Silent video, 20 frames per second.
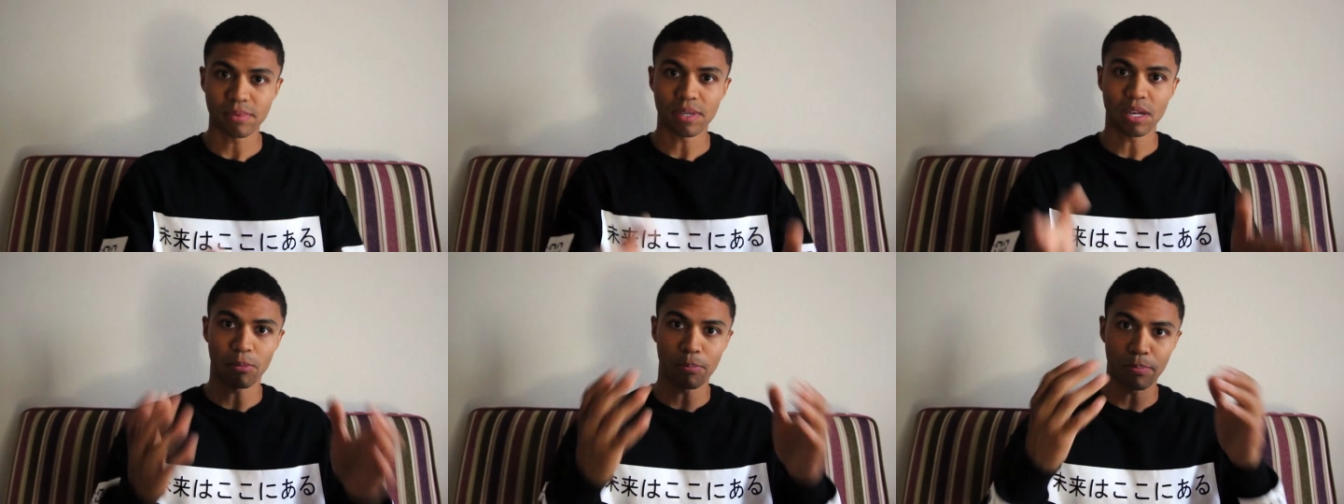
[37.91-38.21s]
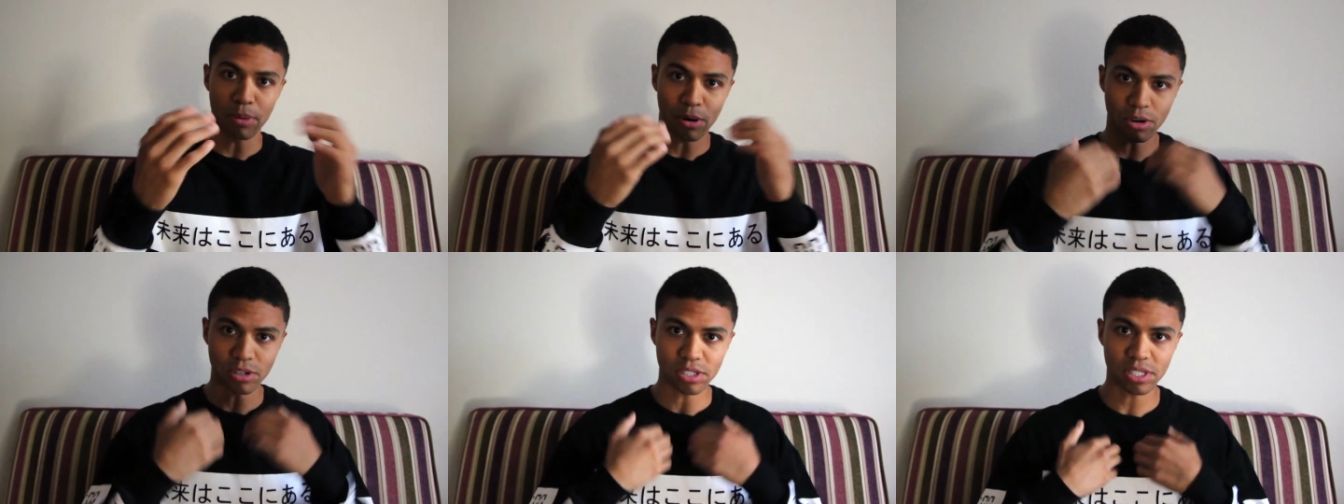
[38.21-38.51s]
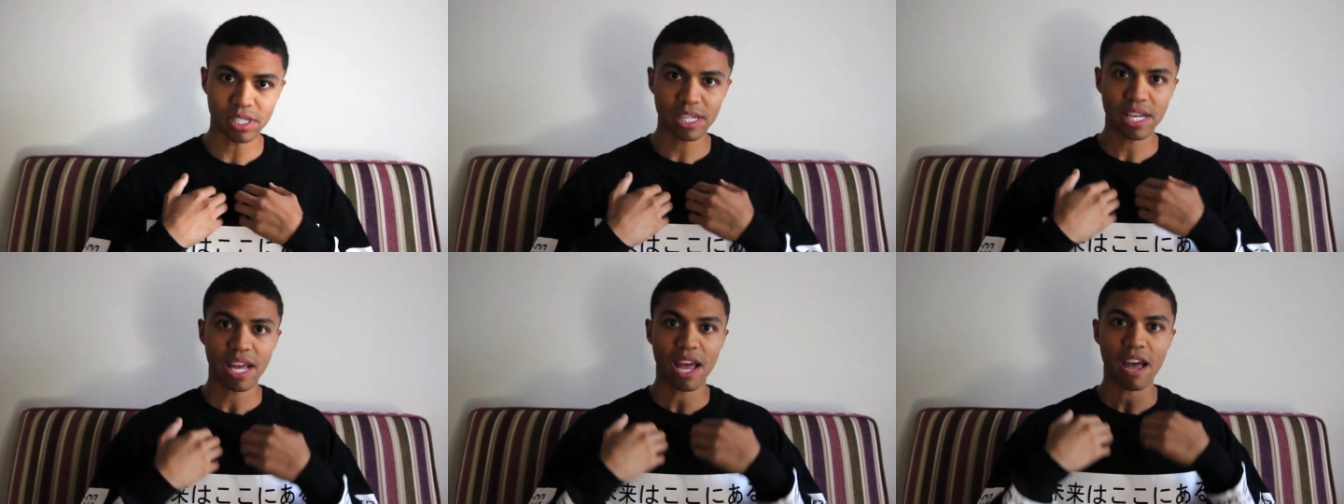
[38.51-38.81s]
I'll
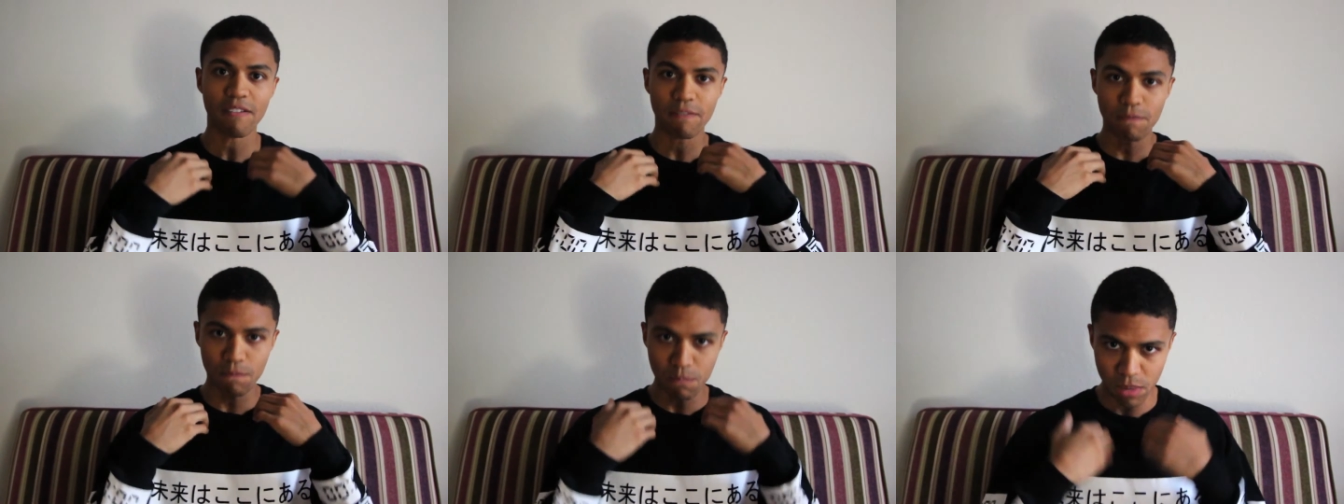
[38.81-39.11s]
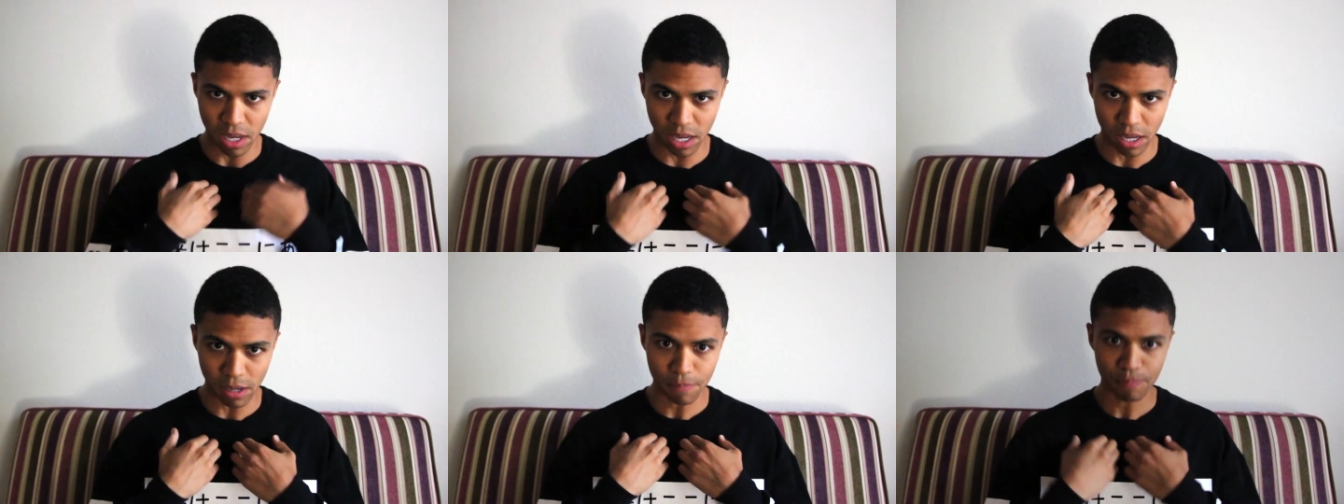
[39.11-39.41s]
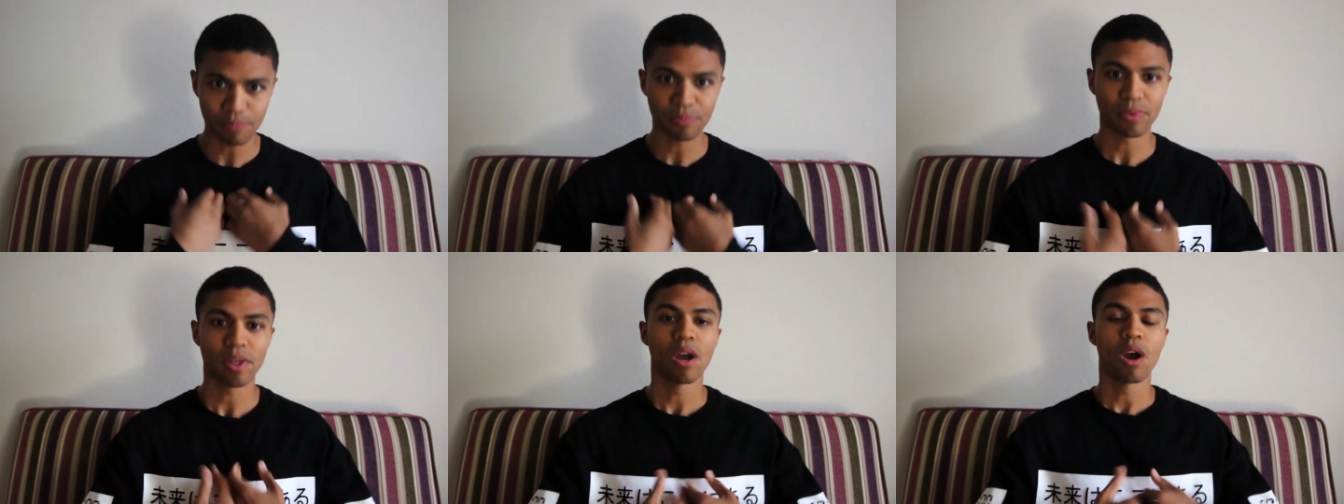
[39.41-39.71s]
personally have me
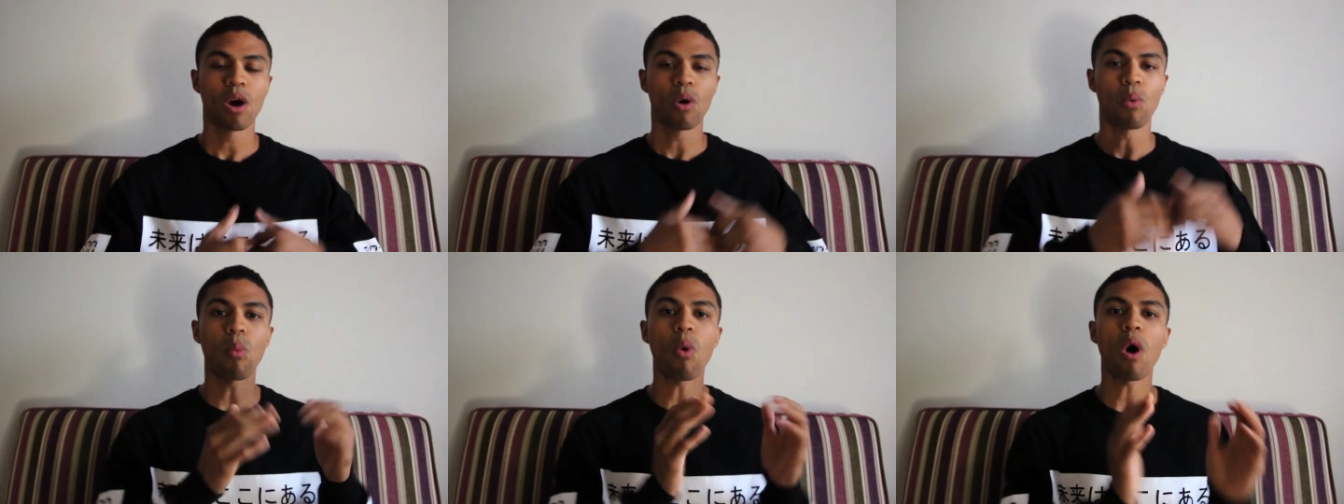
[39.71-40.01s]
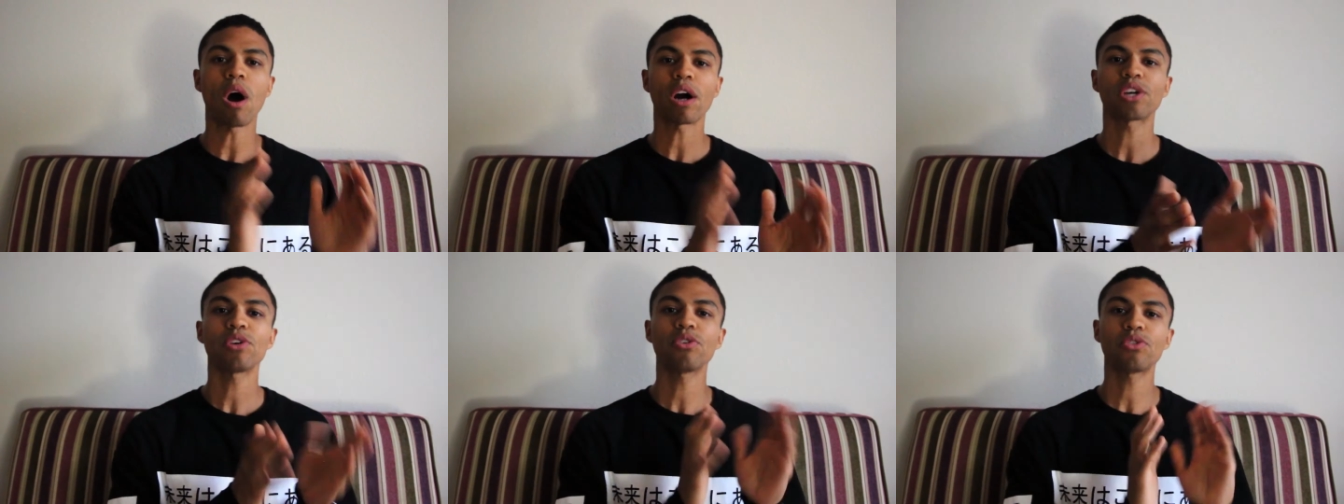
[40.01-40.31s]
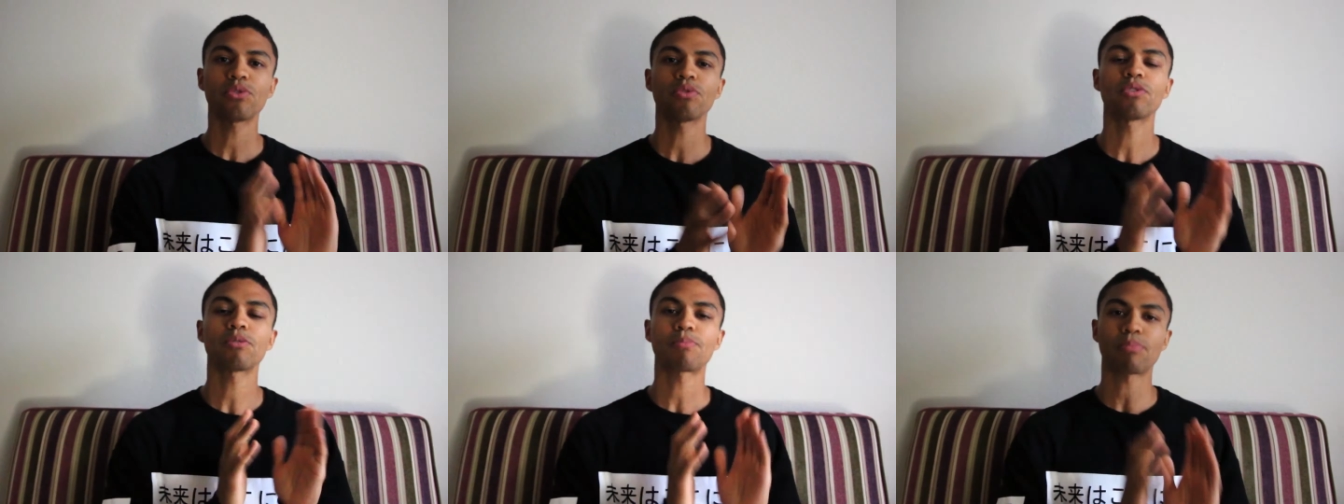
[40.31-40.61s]
walk you
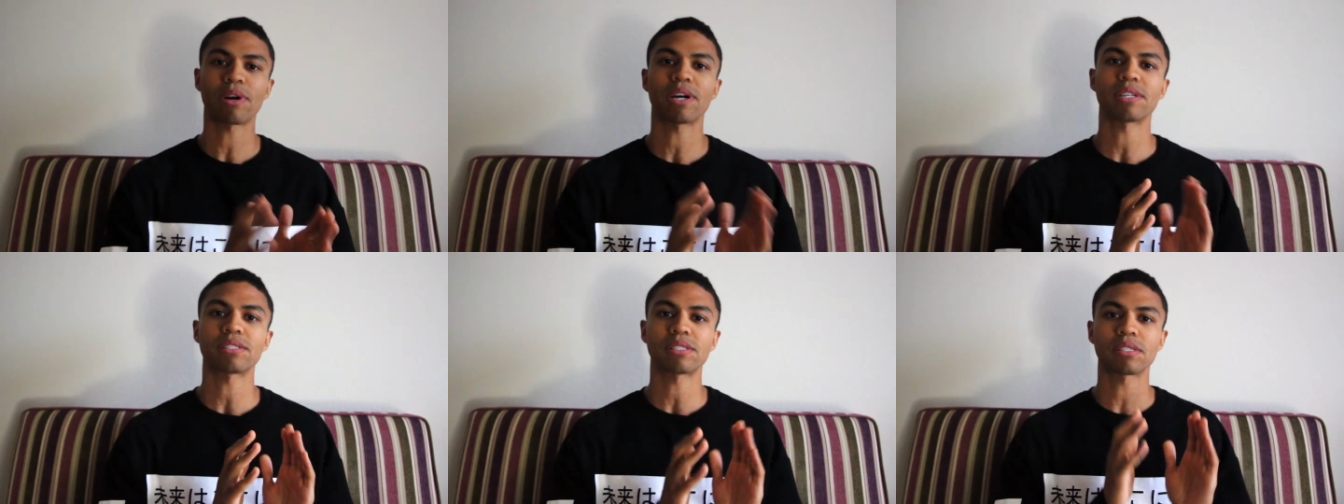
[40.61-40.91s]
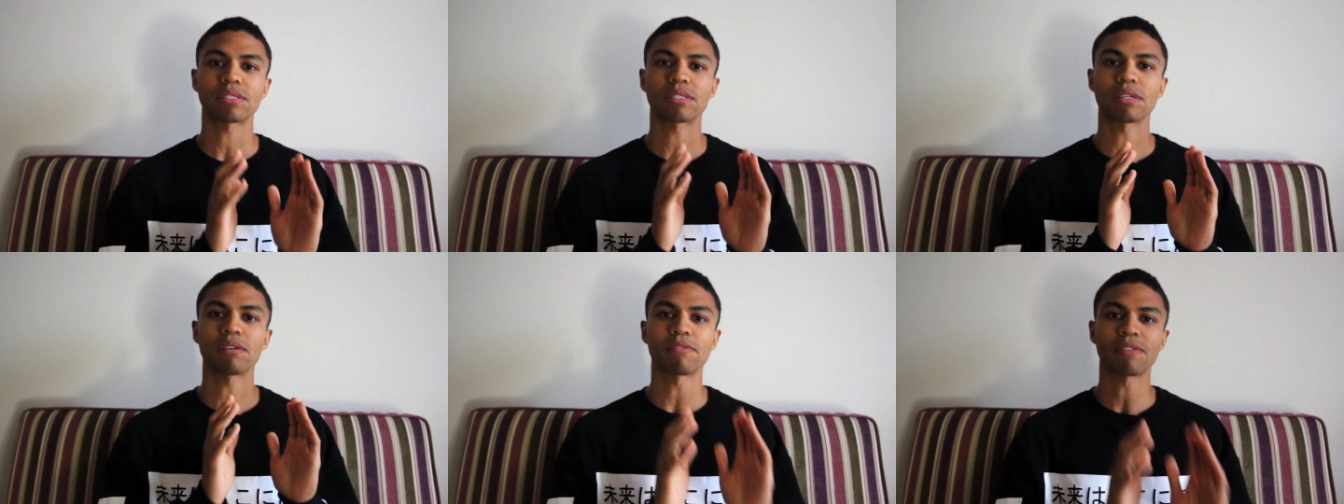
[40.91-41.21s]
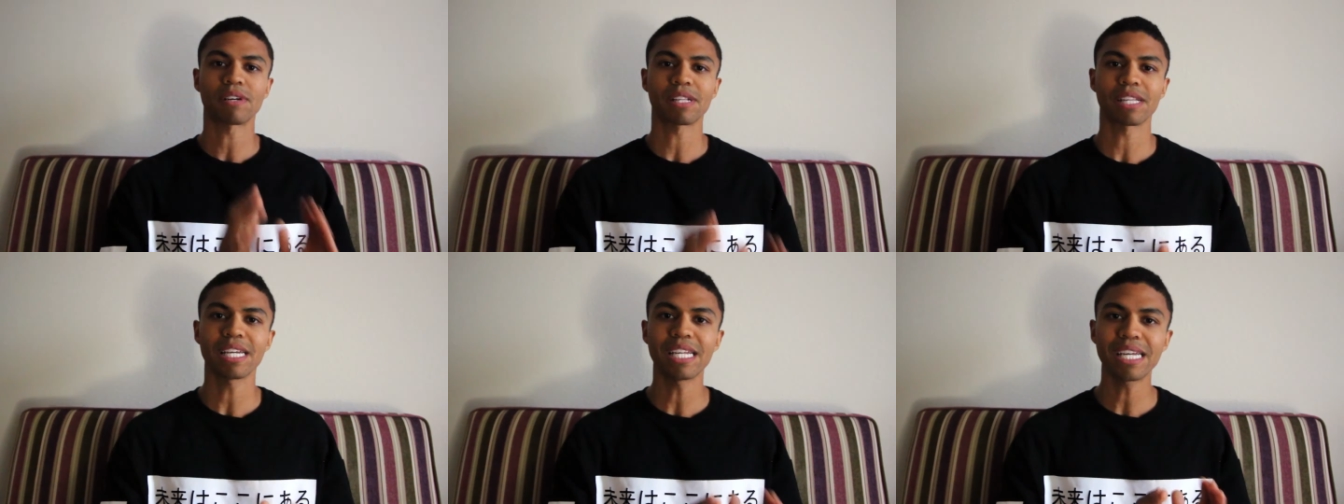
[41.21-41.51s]
through the process of
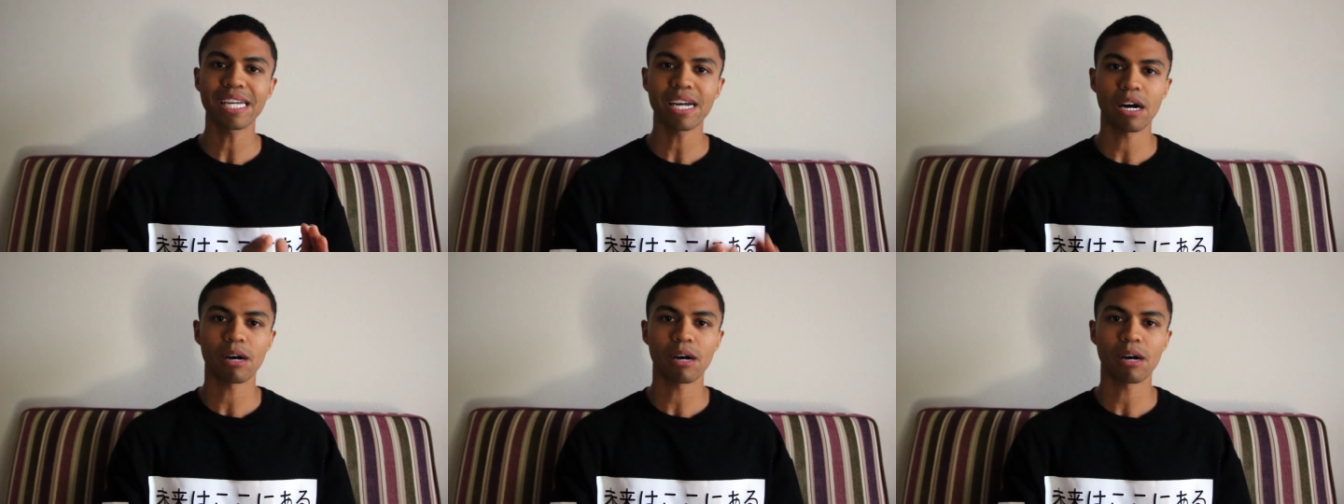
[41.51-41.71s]
cleaning